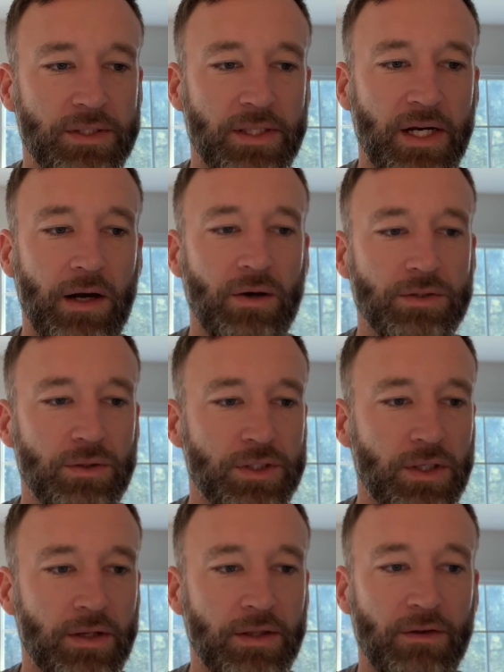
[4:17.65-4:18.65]
and then I also
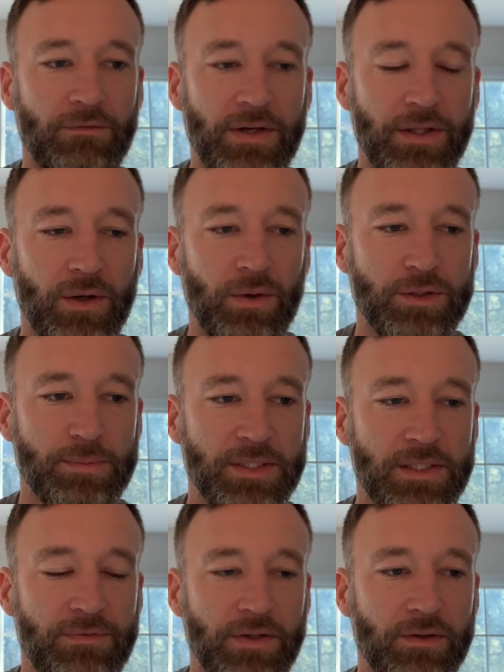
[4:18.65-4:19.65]
shot another video
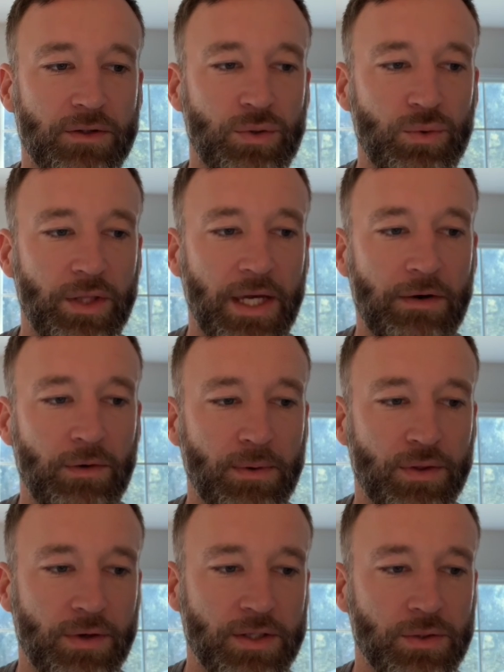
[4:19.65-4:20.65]
specific to the
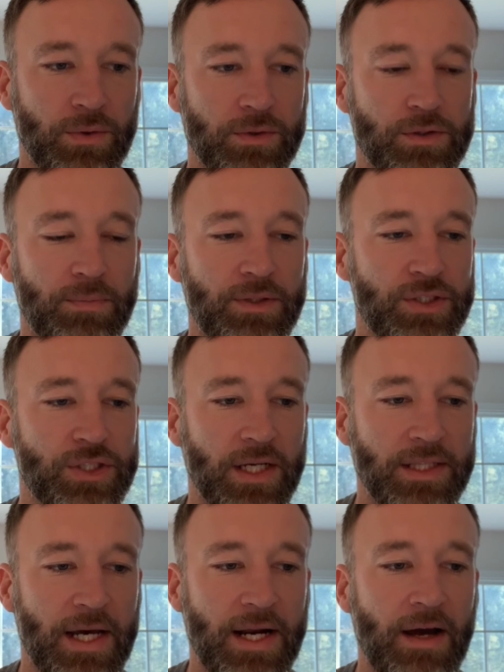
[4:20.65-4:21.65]
anaerobic threshold. So please
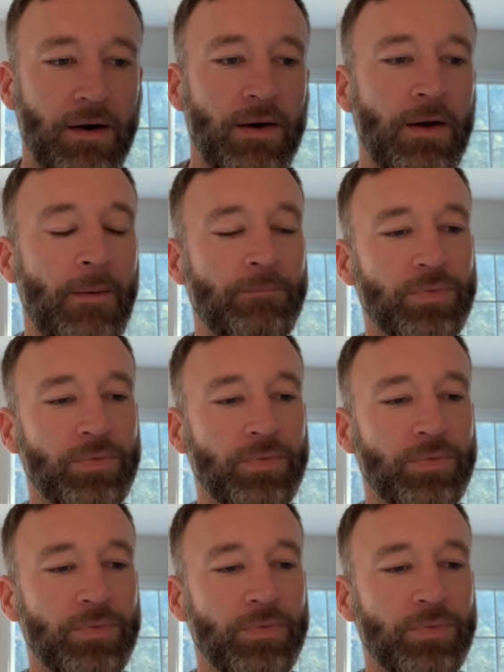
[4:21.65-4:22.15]
check that out.